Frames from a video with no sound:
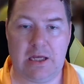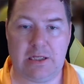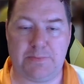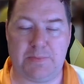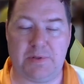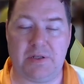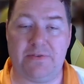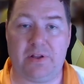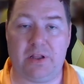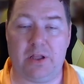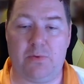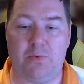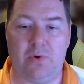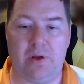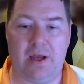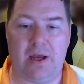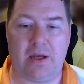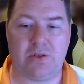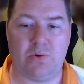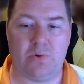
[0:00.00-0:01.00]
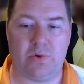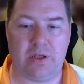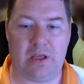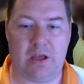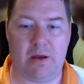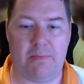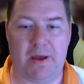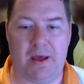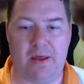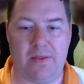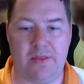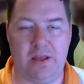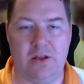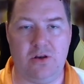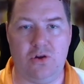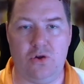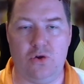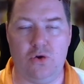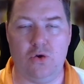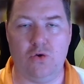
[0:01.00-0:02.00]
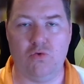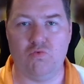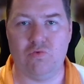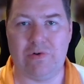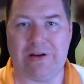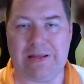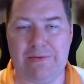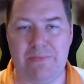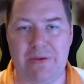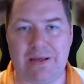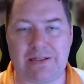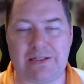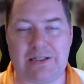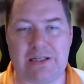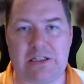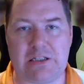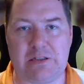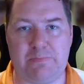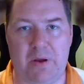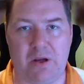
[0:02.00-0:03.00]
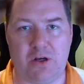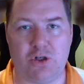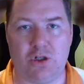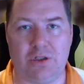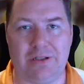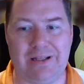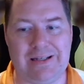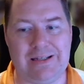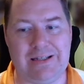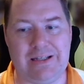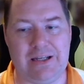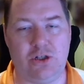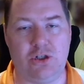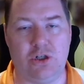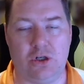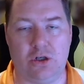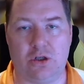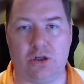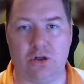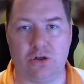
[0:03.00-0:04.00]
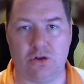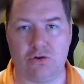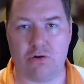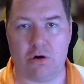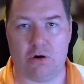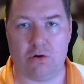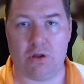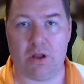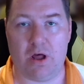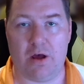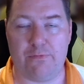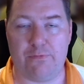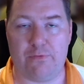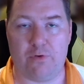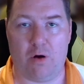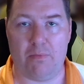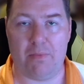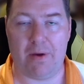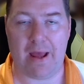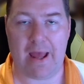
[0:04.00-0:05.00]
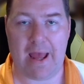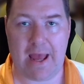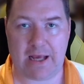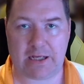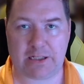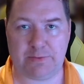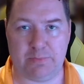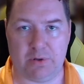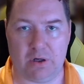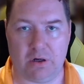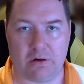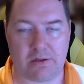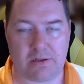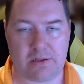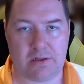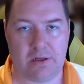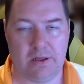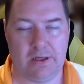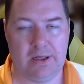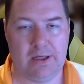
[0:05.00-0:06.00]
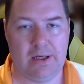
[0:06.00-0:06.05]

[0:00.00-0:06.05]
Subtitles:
Specifically, we are talking about the new Remix Special Edition controller from Xbox.